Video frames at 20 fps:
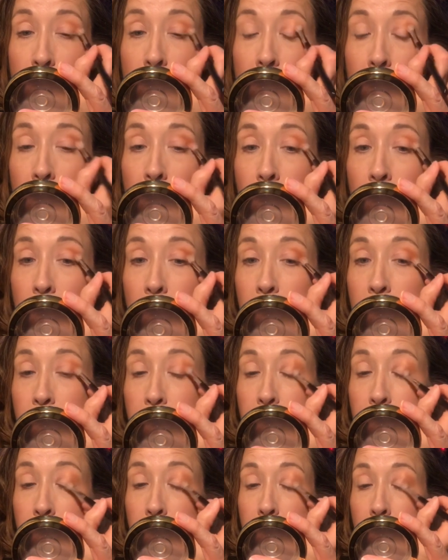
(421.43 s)
gonna
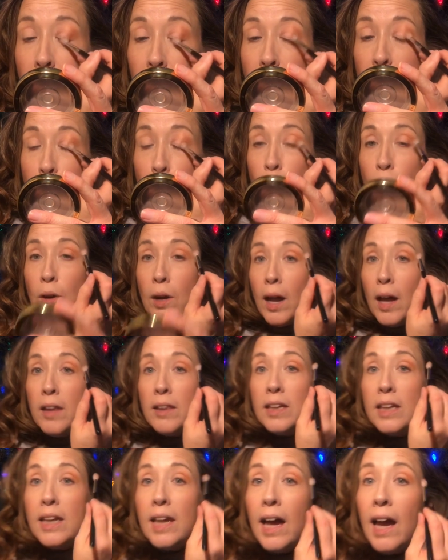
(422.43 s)
kind of work
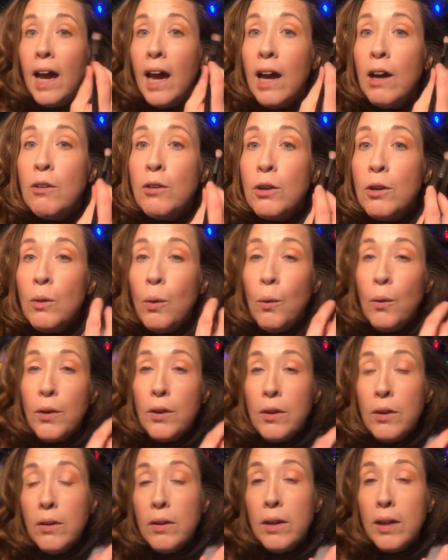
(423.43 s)
on the outer
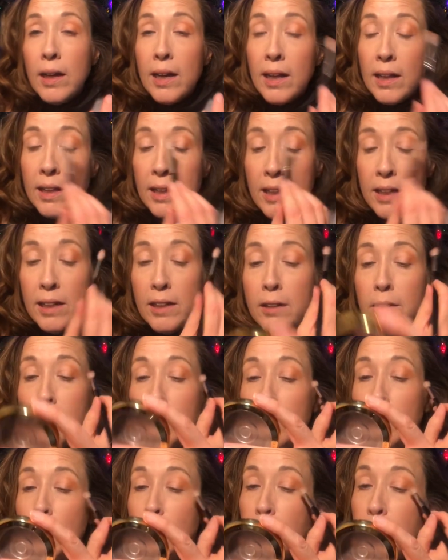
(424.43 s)
corner, and then in a
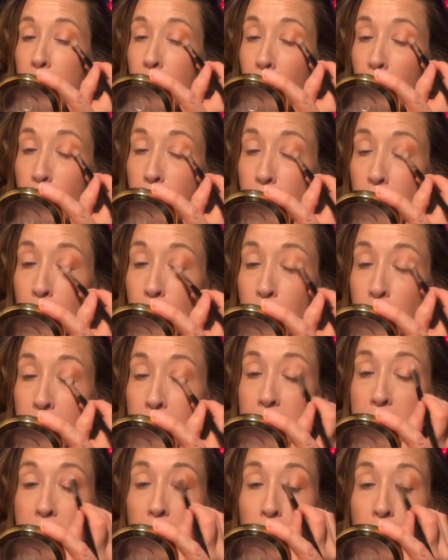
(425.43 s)
little bit I'm gonna
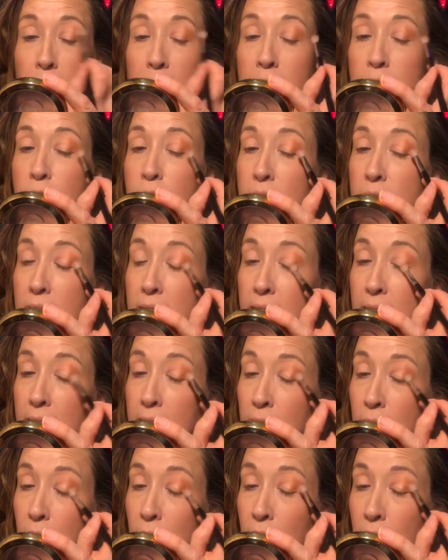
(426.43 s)
bring some into the
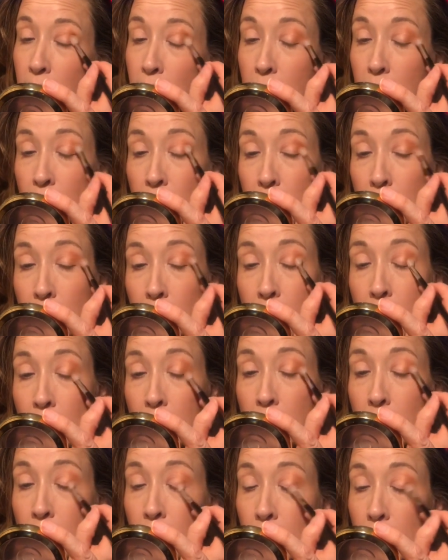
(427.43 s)
inner
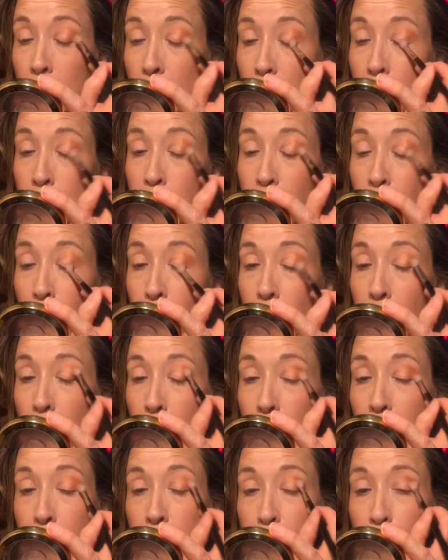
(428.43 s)
part
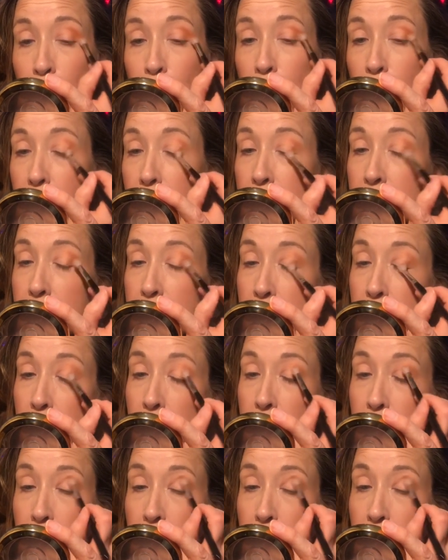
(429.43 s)
of the crease.